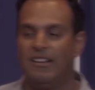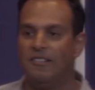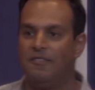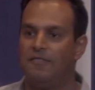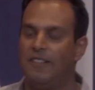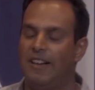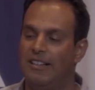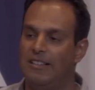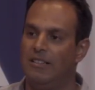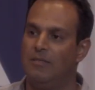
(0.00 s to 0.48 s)
didn't
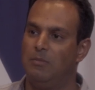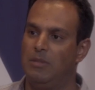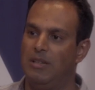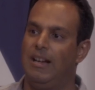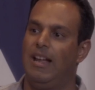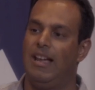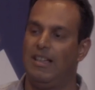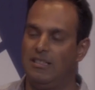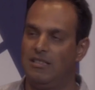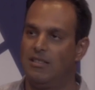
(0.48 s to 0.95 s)
find it,
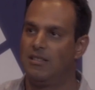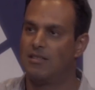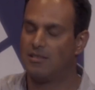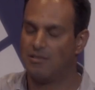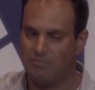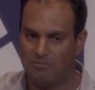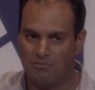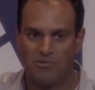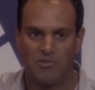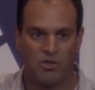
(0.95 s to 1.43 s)
but I
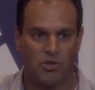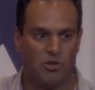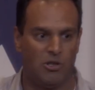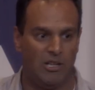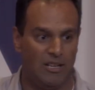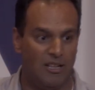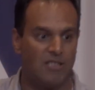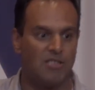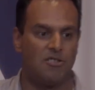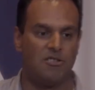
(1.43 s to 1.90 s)
just
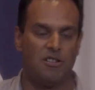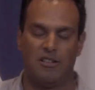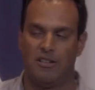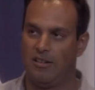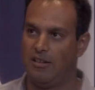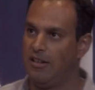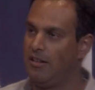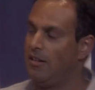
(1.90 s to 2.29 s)
illustrated